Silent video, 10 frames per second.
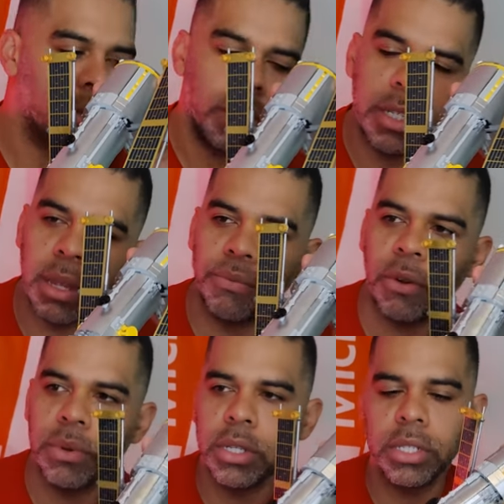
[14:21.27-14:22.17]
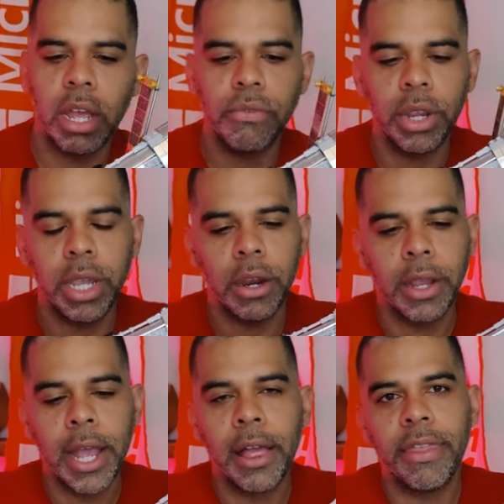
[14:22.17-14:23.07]
including some from Discovery
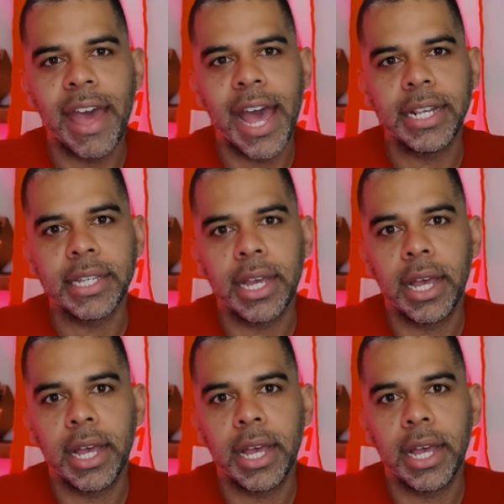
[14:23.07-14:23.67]
here, that